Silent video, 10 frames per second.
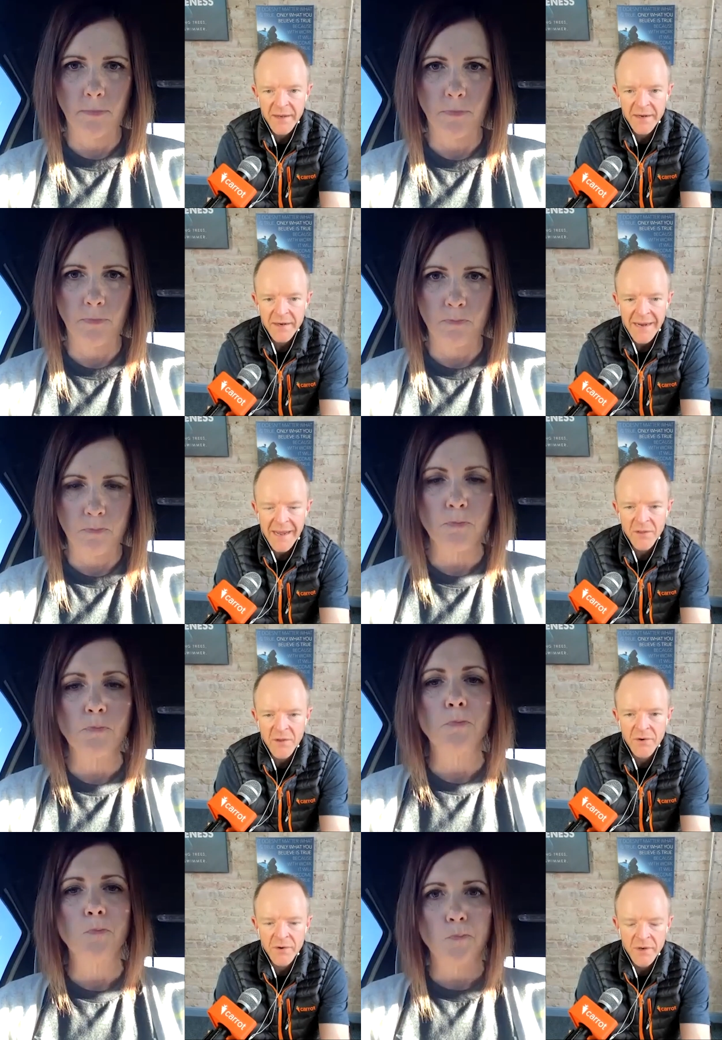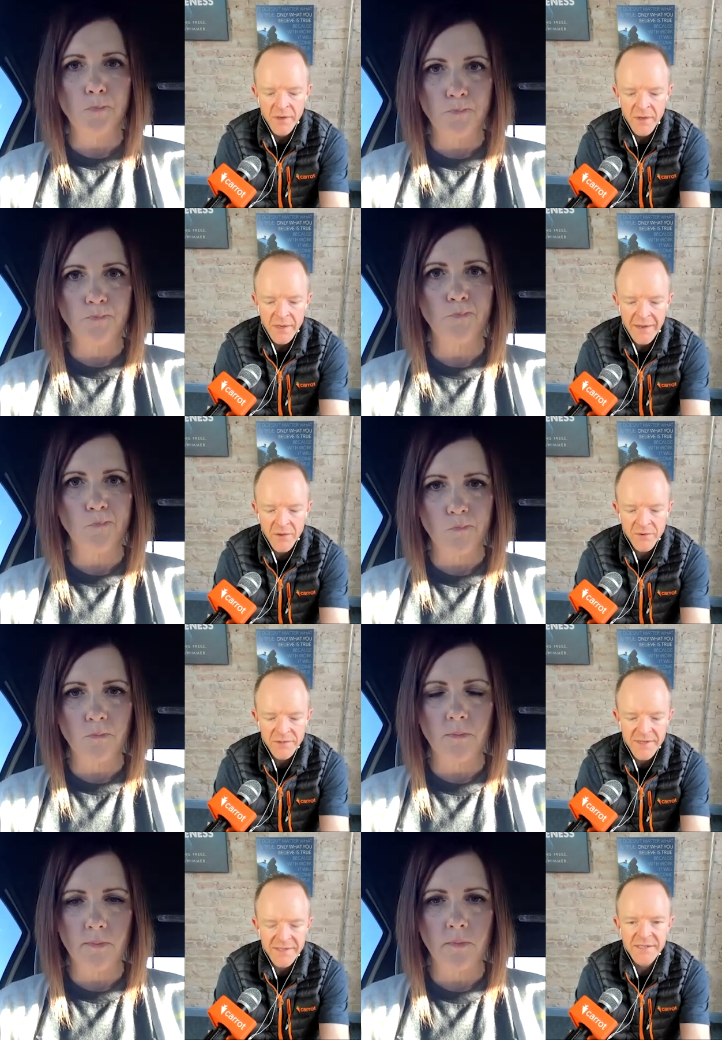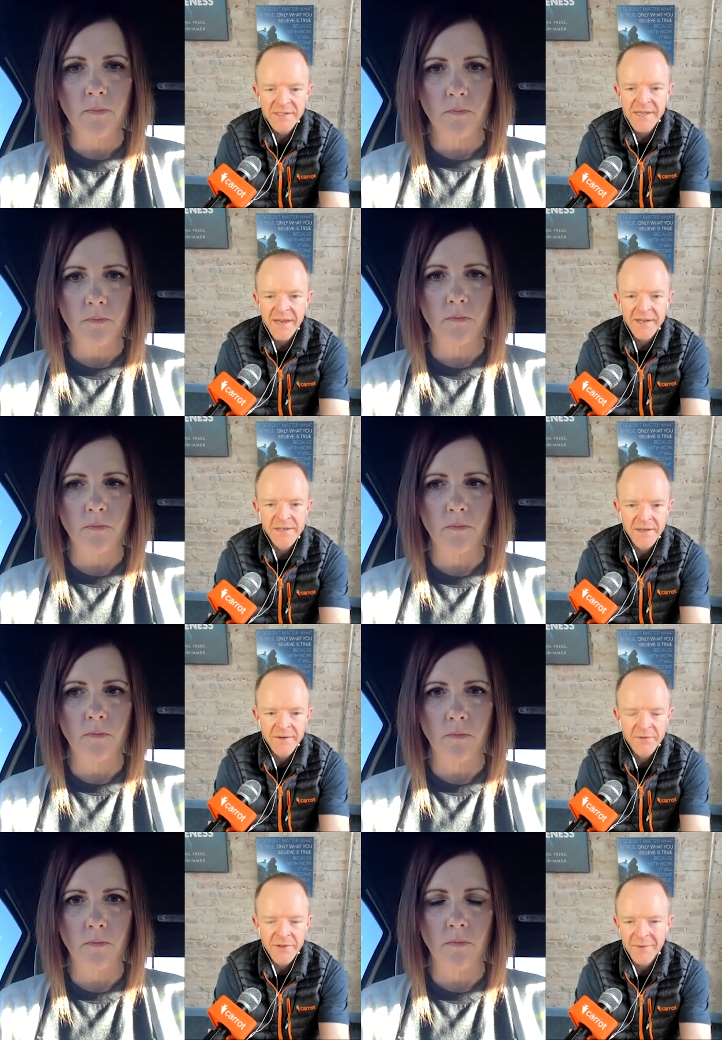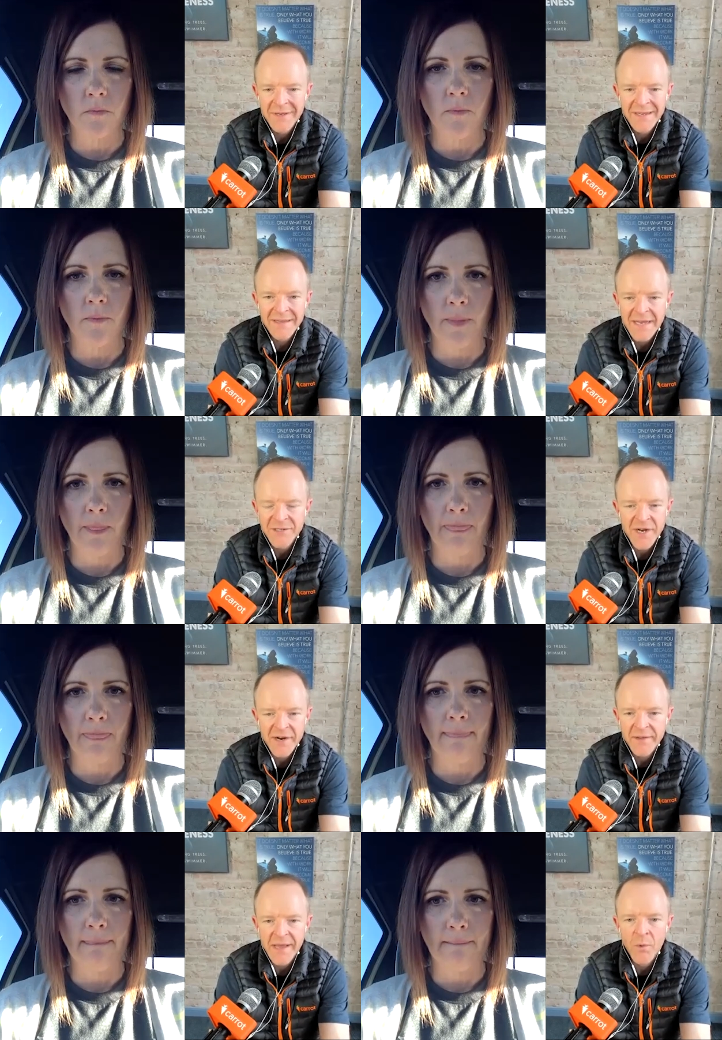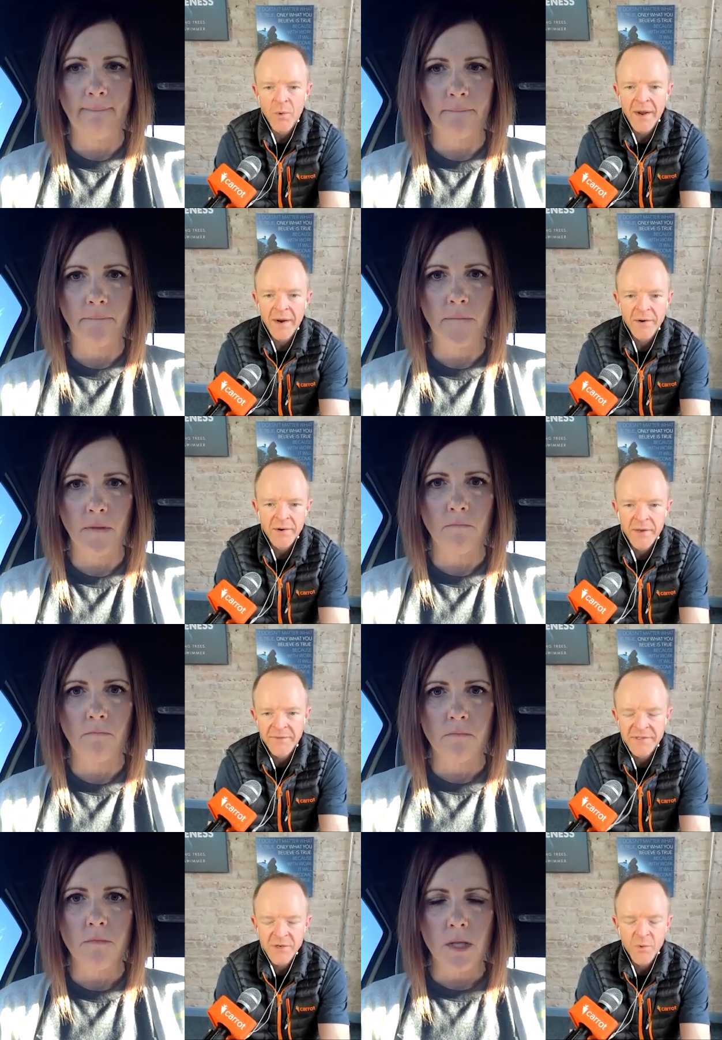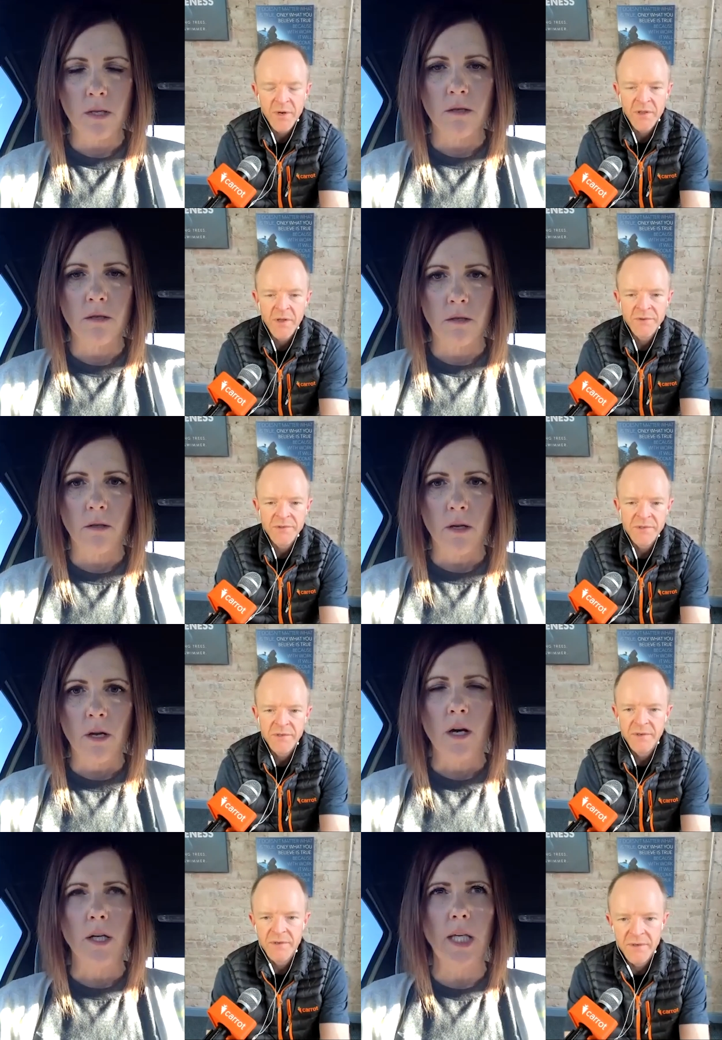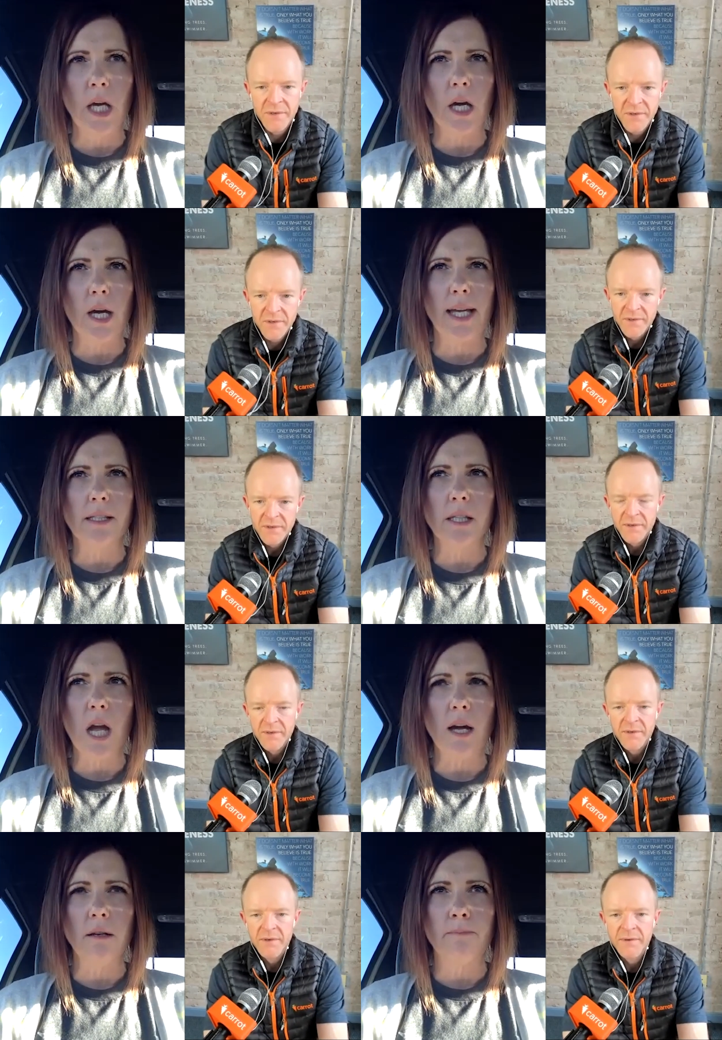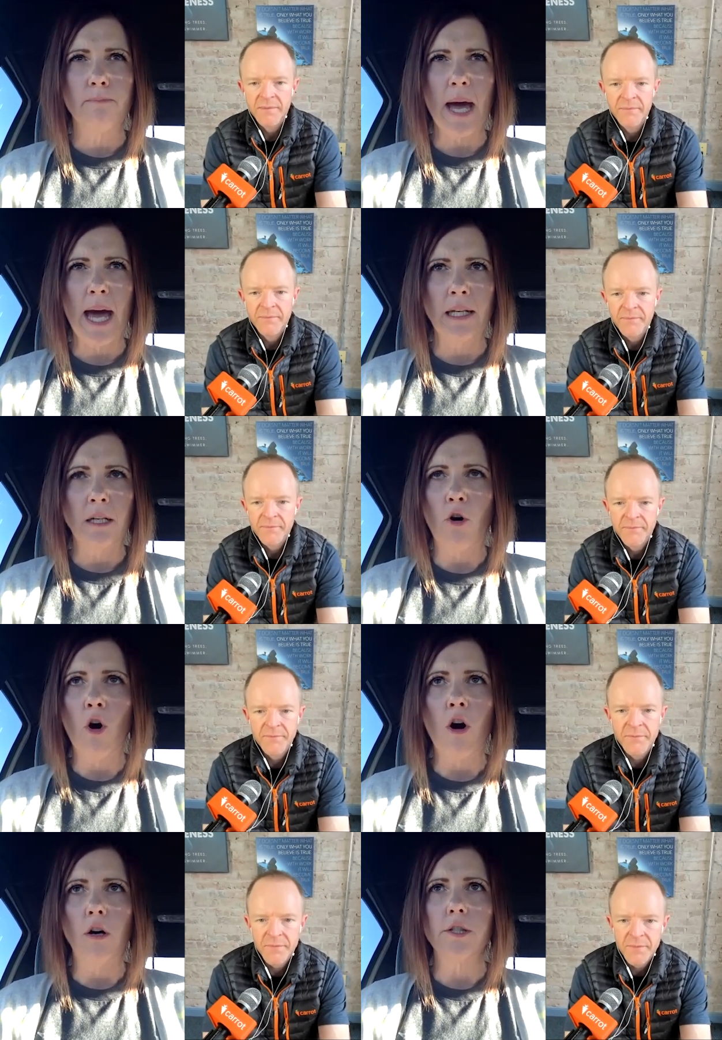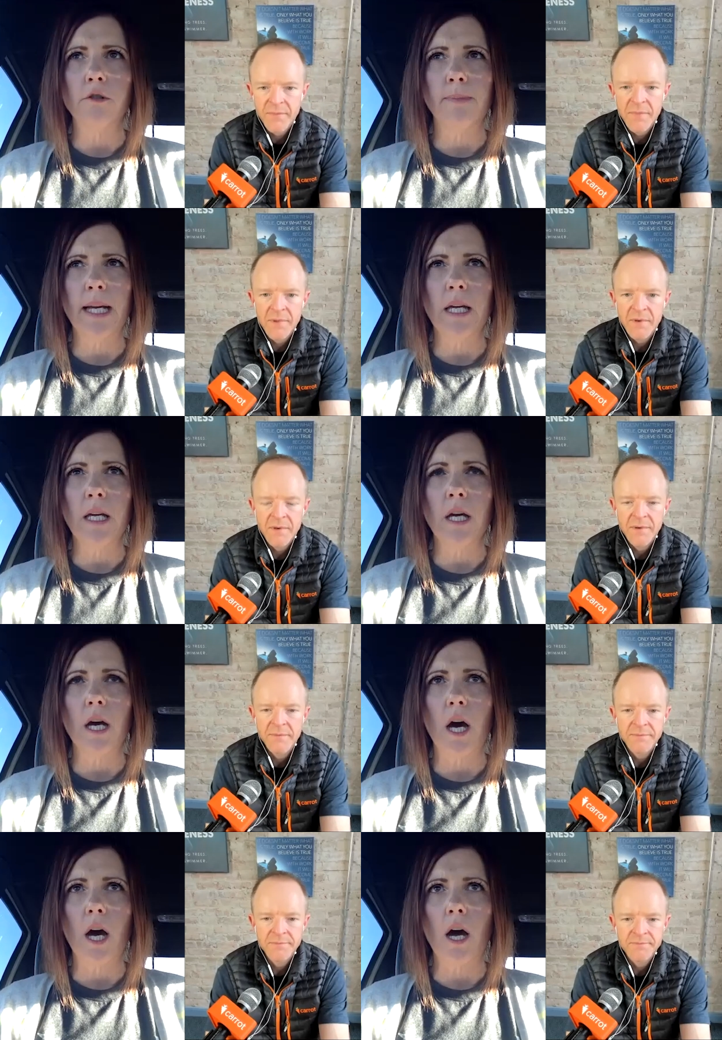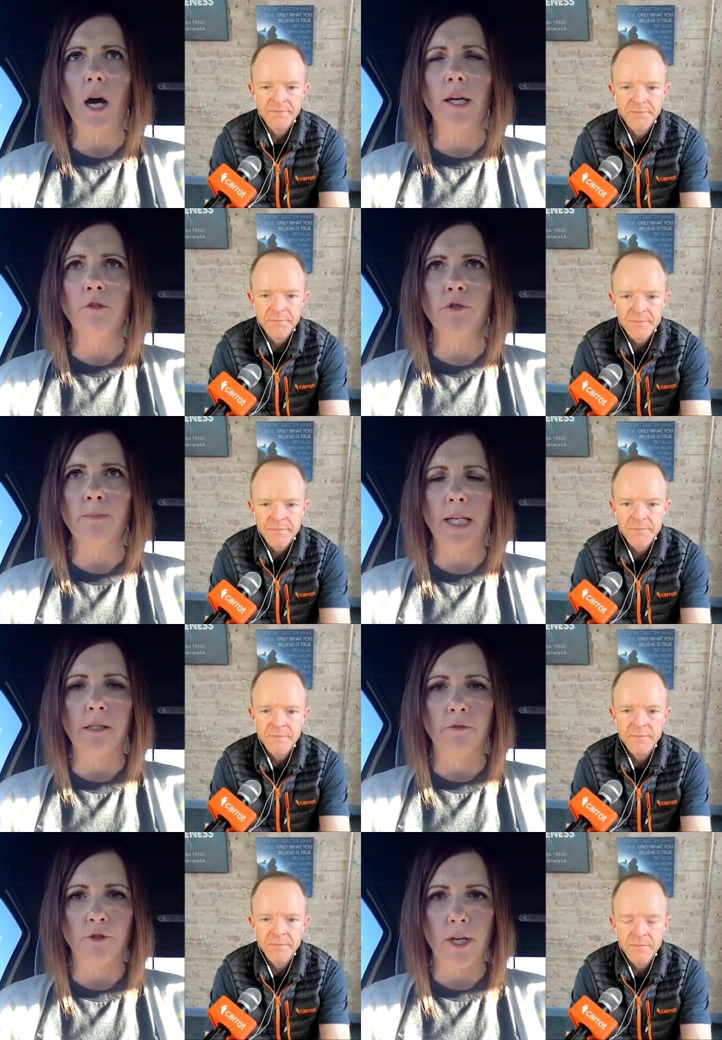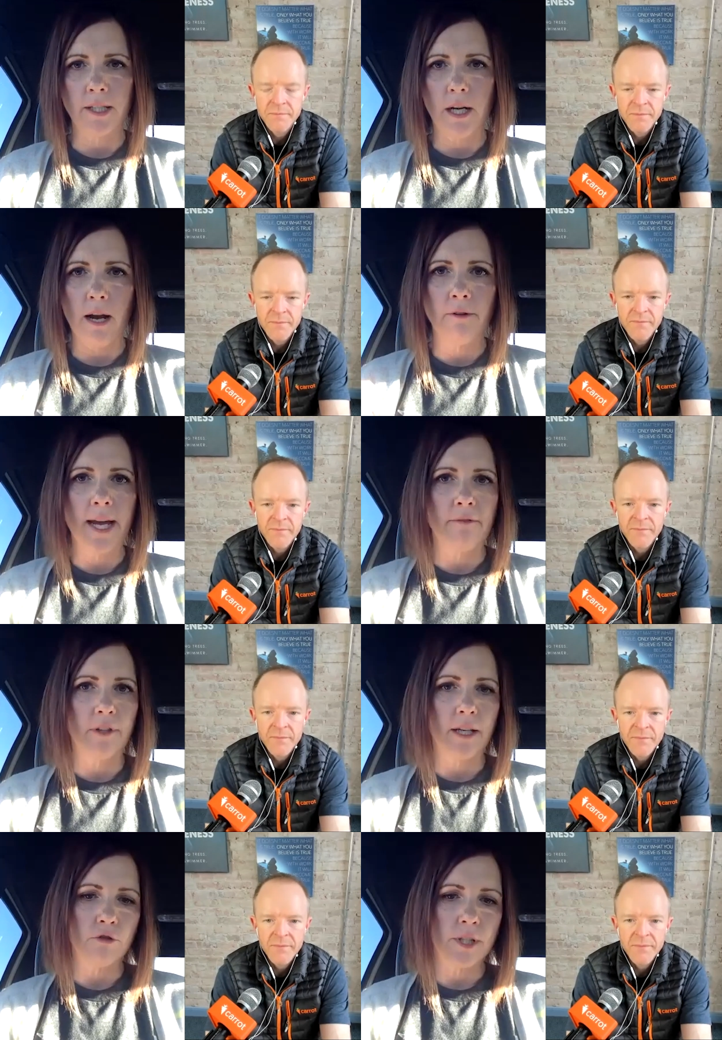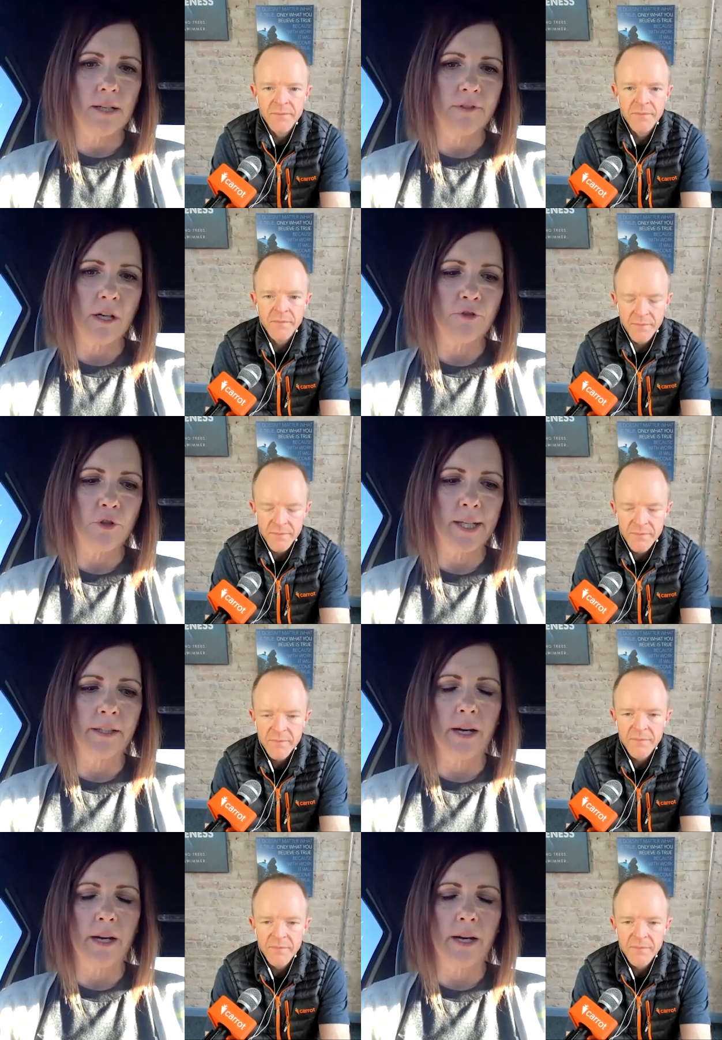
Speaker 1: And how long does it take for them to get that check or that wire if it's a quick close?
Speaker 2: Yeah, it's not bad at all. So I use my self-directed IRA. I have lenders that have self-directed